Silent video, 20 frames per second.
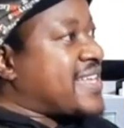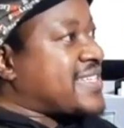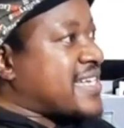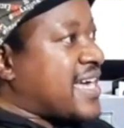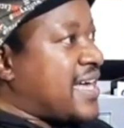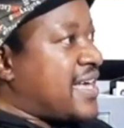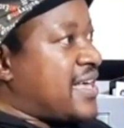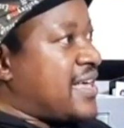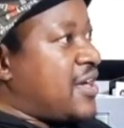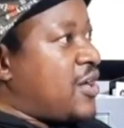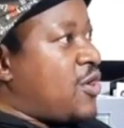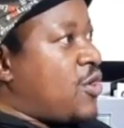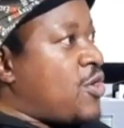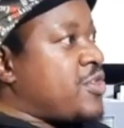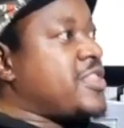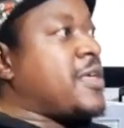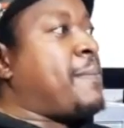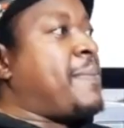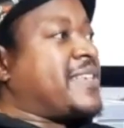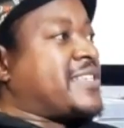fighter
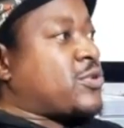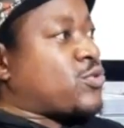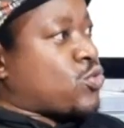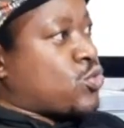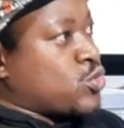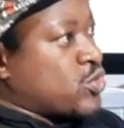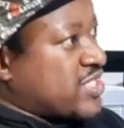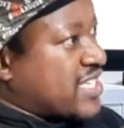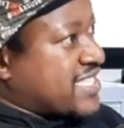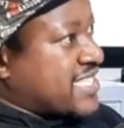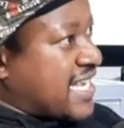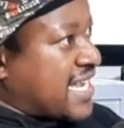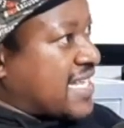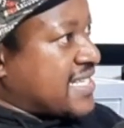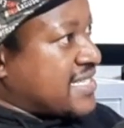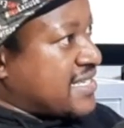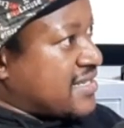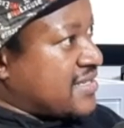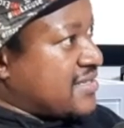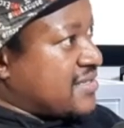on the basis of
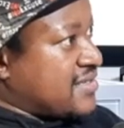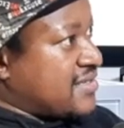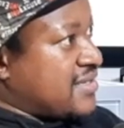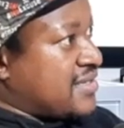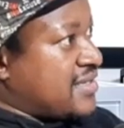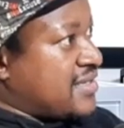Kuzichelet?